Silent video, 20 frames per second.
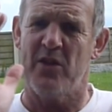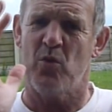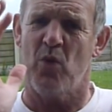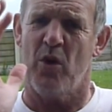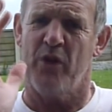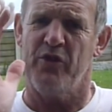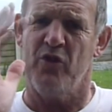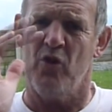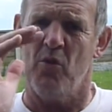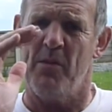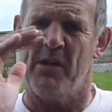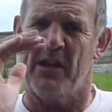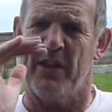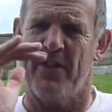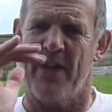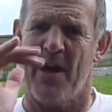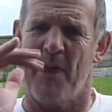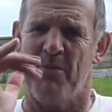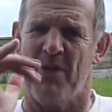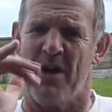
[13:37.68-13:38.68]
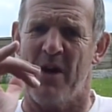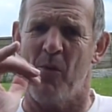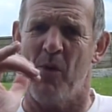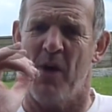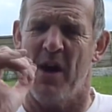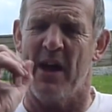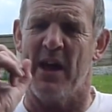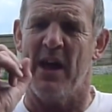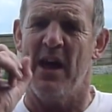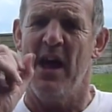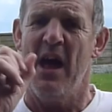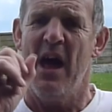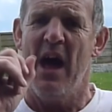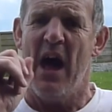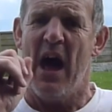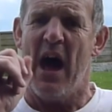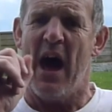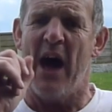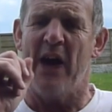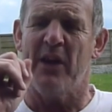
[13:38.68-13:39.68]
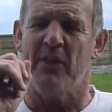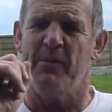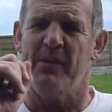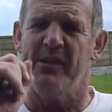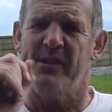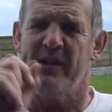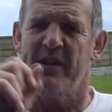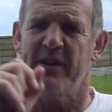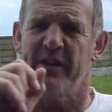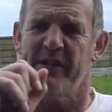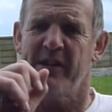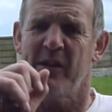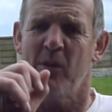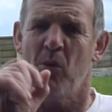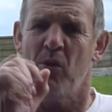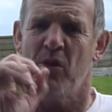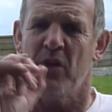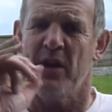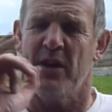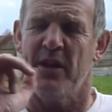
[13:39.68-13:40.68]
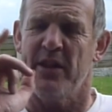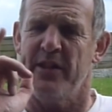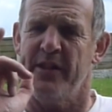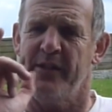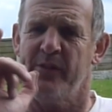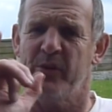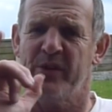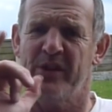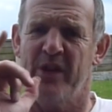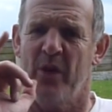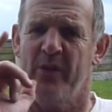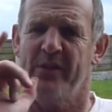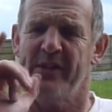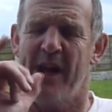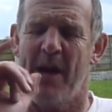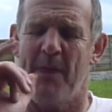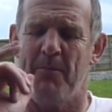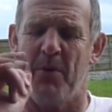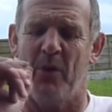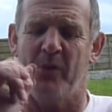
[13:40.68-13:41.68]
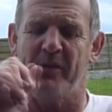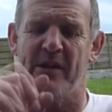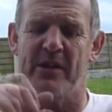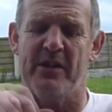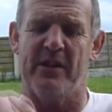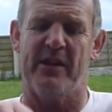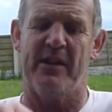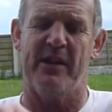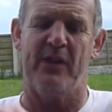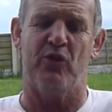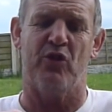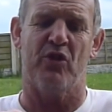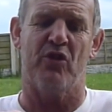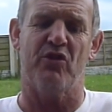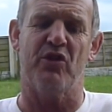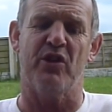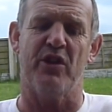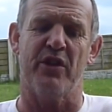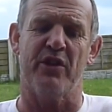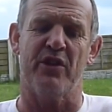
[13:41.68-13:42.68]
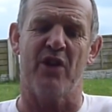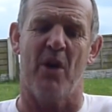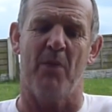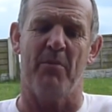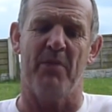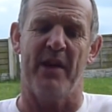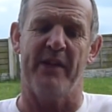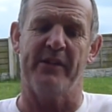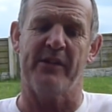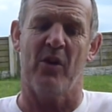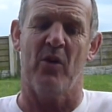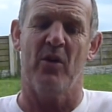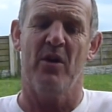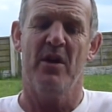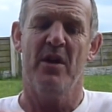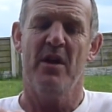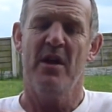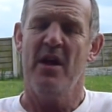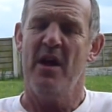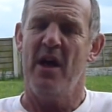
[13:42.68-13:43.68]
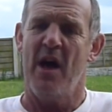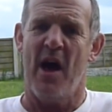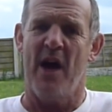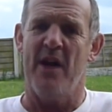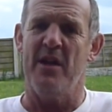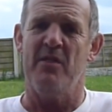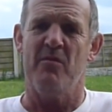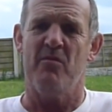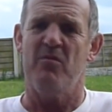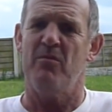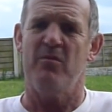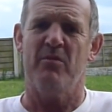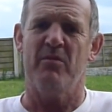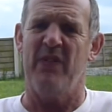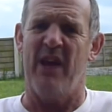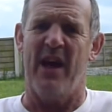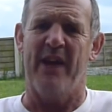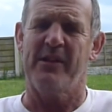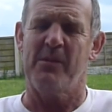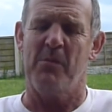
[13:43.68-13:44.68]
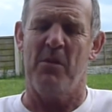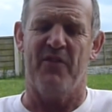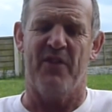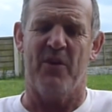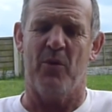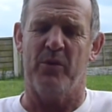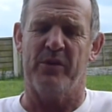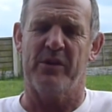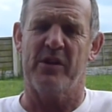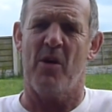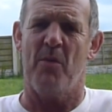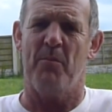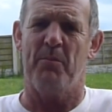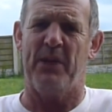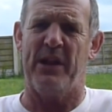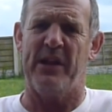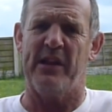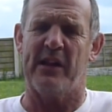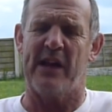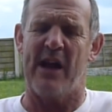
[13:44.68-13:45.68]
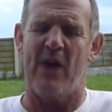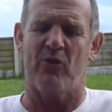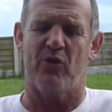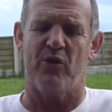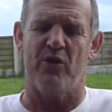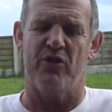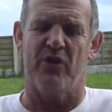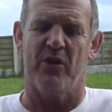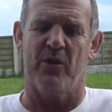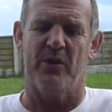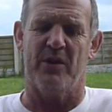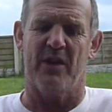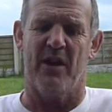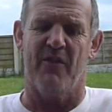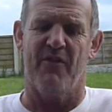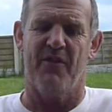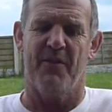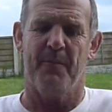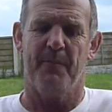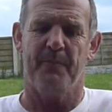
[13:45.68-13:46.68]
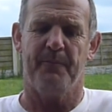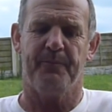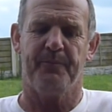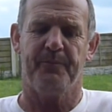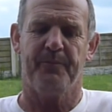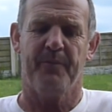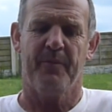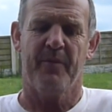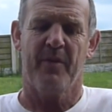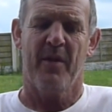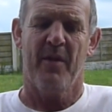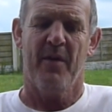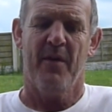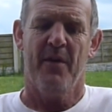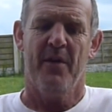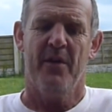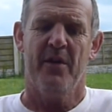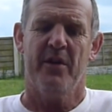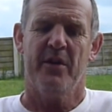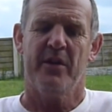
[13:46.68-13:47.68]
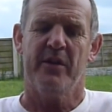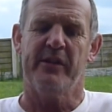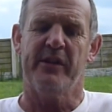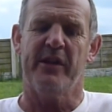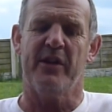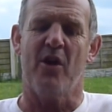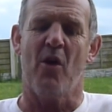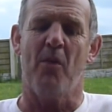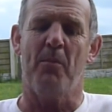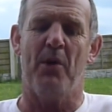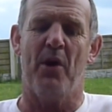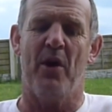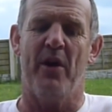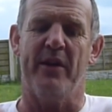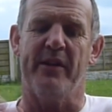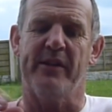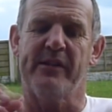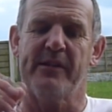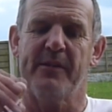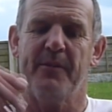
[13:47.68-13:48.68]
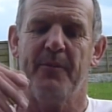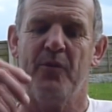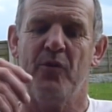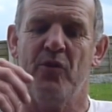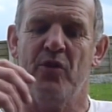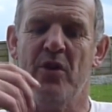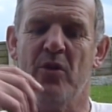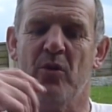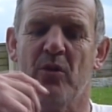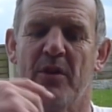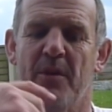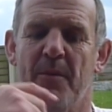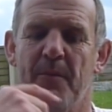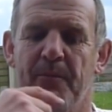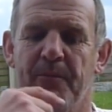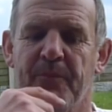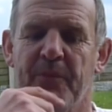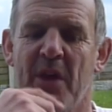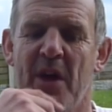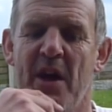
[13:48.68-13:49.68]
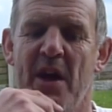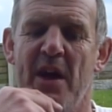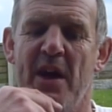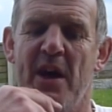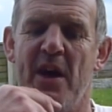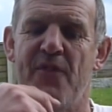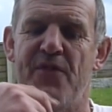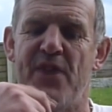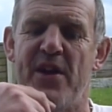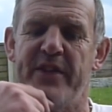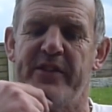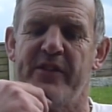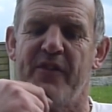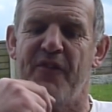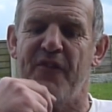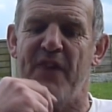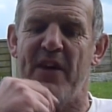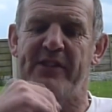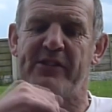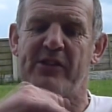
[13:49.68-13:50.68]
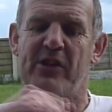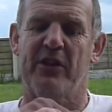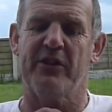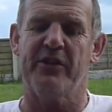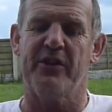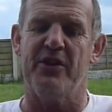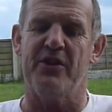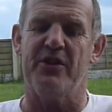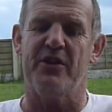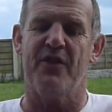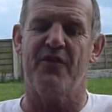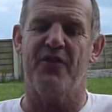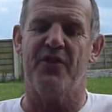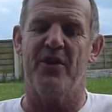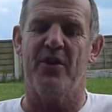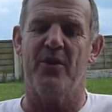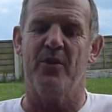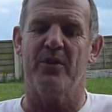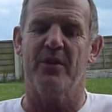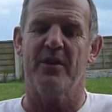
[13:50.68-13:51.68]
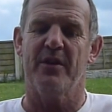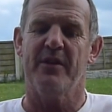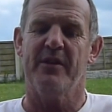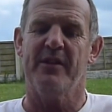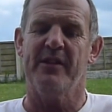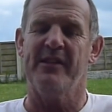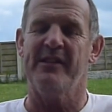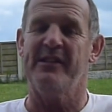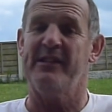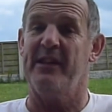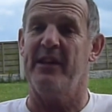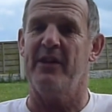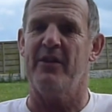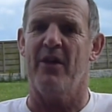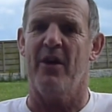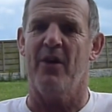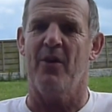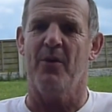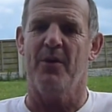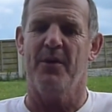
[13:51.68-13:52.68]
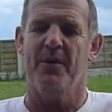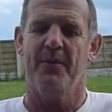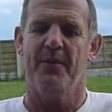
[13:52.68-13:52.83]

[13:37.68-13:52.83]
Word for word: was Newmillerdam that way, I'd have been seriously worried, and there was no signposting at the T-junction at the top there, so... And yeah, some of it was completely counterintuitive. Zero points. Route. If there is a fast alternative route, zero.